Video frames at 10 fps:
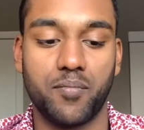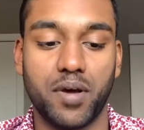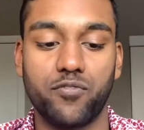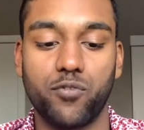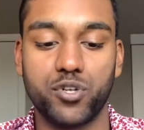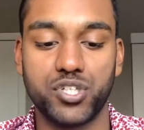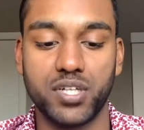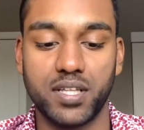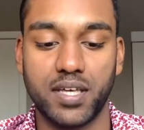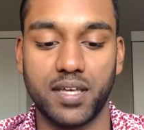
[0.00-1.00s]

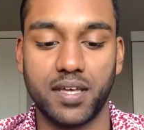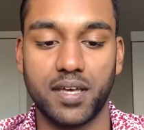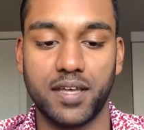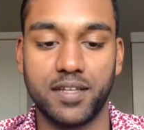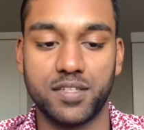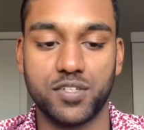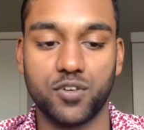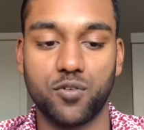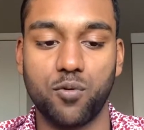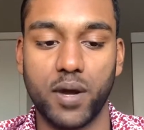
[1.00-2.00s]
Unfortunately, it is
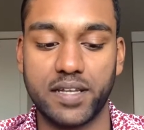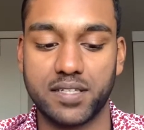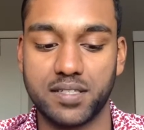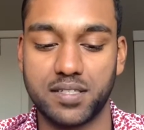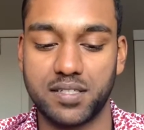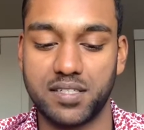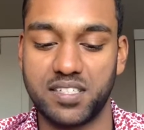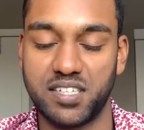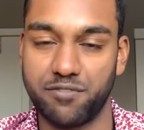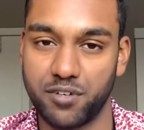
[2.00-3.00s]
quite
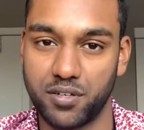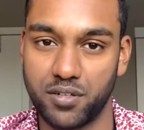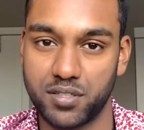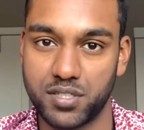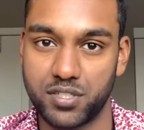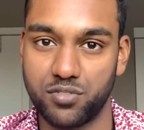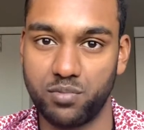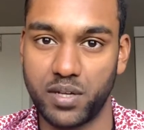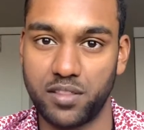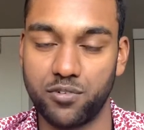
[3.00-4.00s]
difficult to
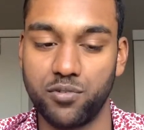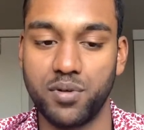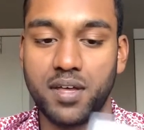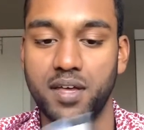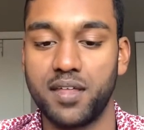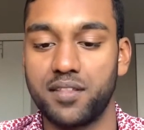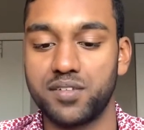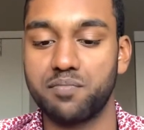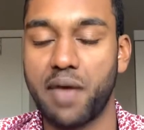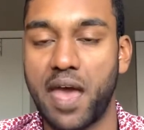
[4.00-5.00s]
read through.
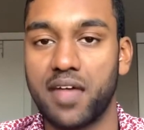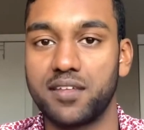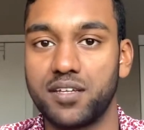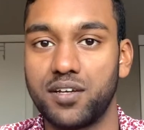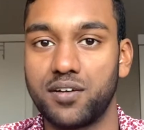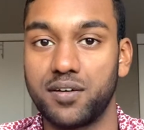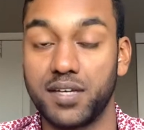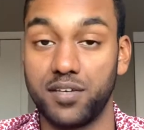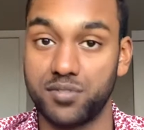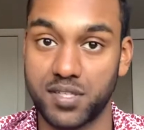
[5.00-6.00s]
There's math in here.
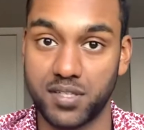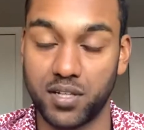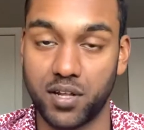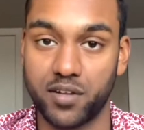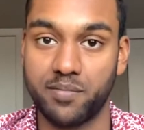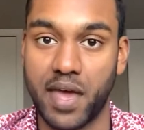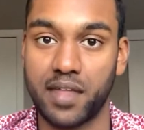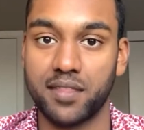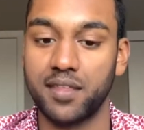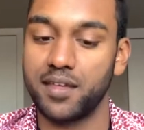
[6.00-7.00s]
He uses a lot of
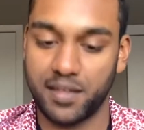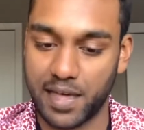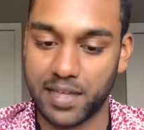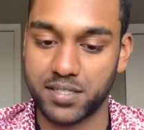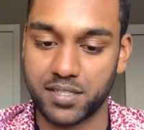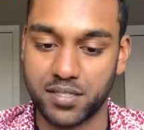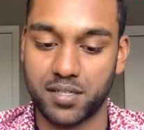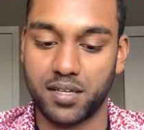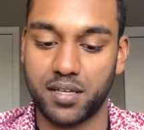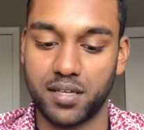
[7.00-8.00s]
math, as
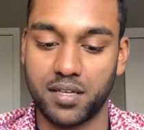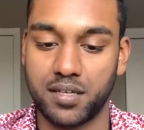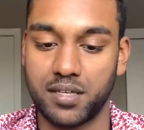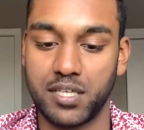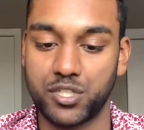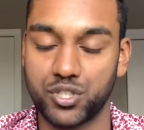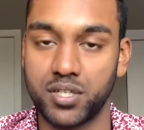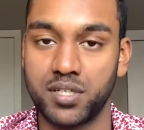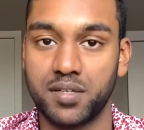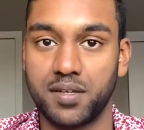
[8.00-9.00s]
he
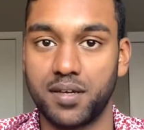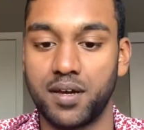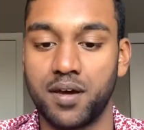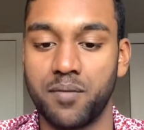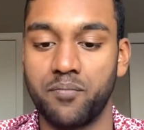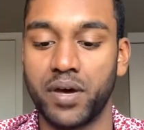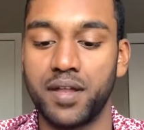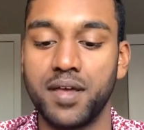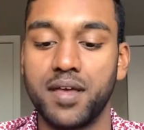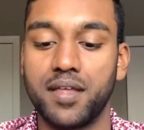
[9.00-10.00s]
should,
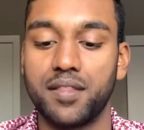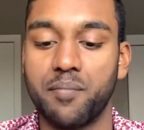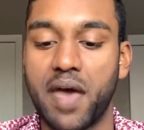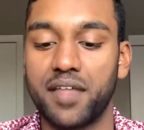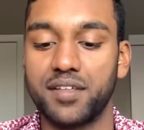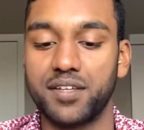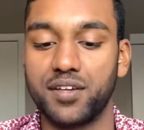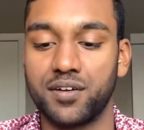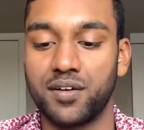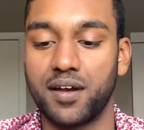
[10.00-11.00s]
but the math in
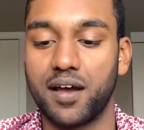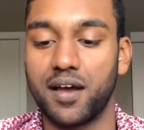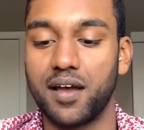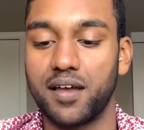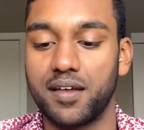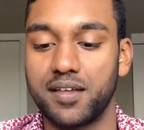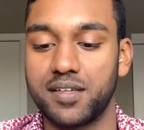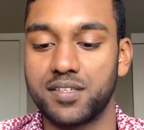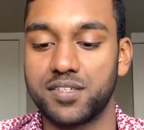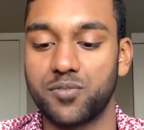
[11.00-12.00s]
here
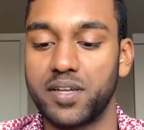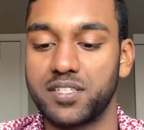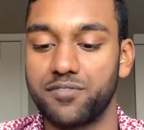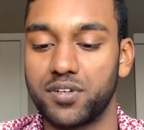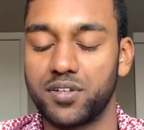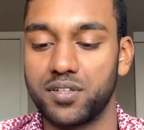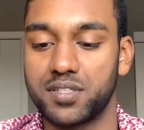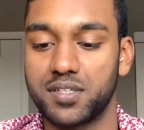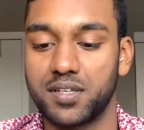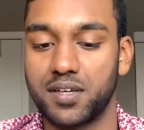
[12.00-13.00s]
is quite difficult.